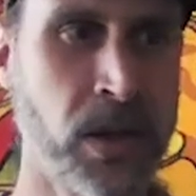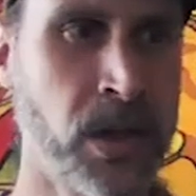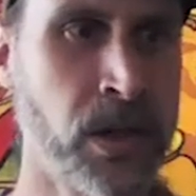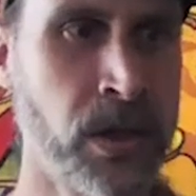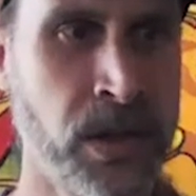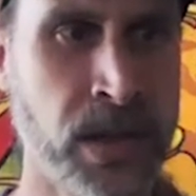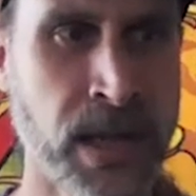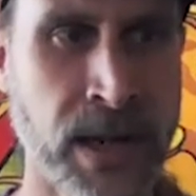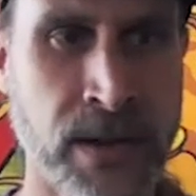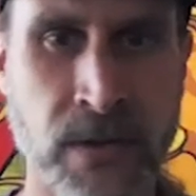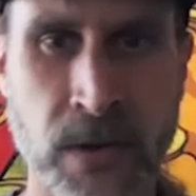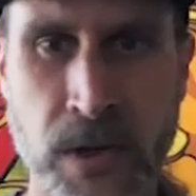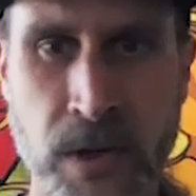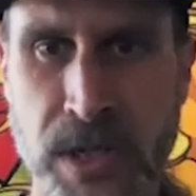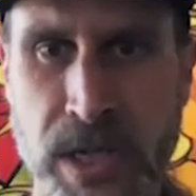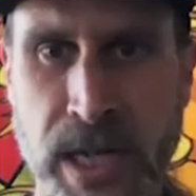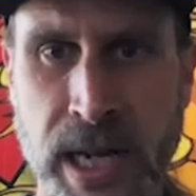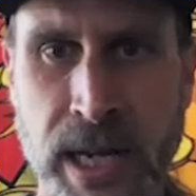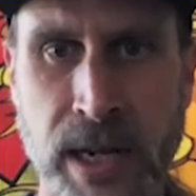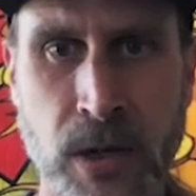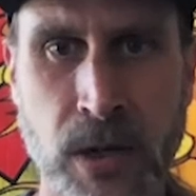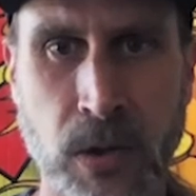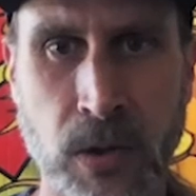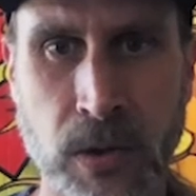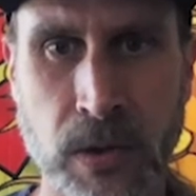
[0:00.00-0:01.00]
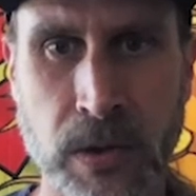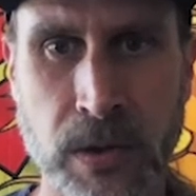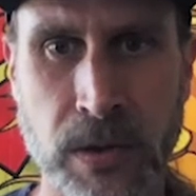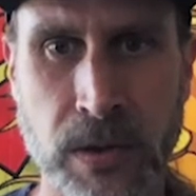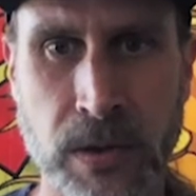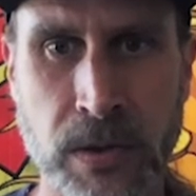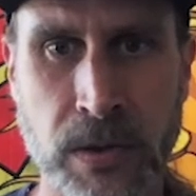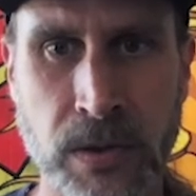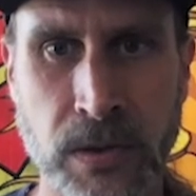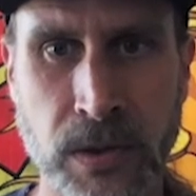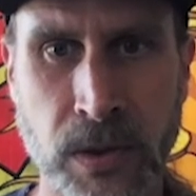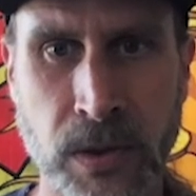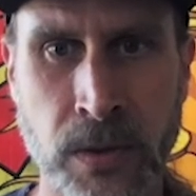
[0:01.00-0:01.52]
diverse
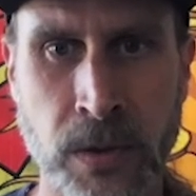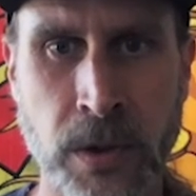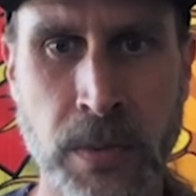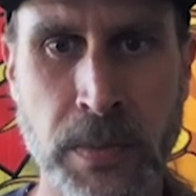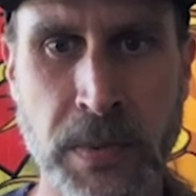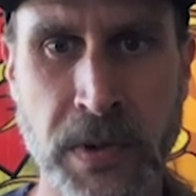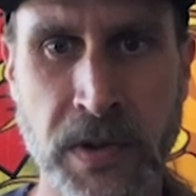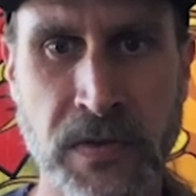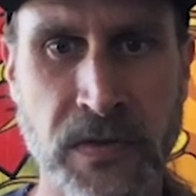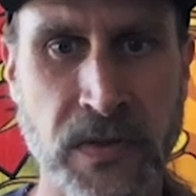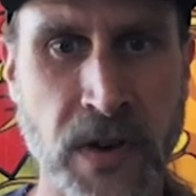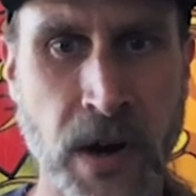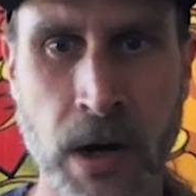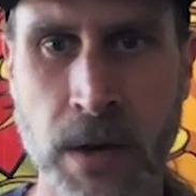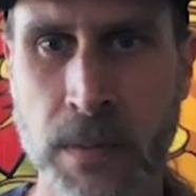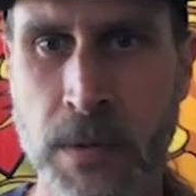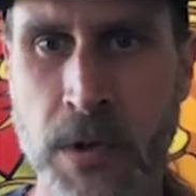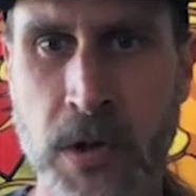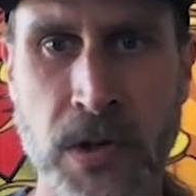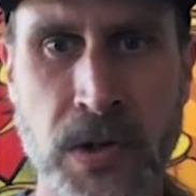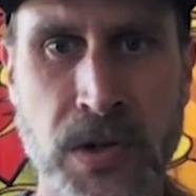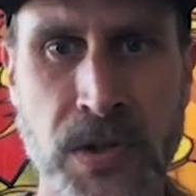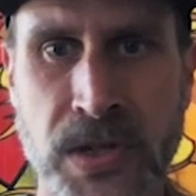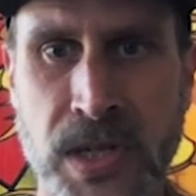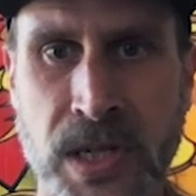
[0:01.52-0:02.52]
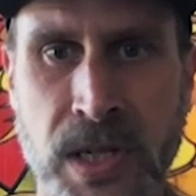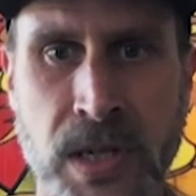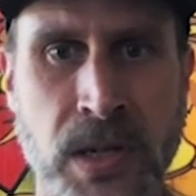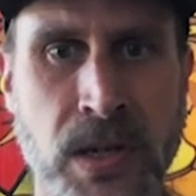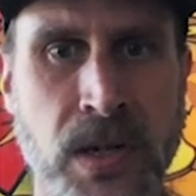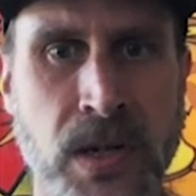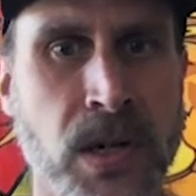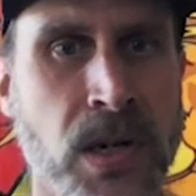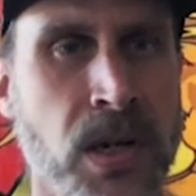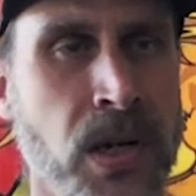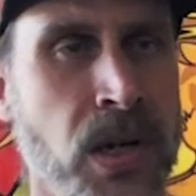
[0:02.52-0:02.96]
stakeholder group of farmers and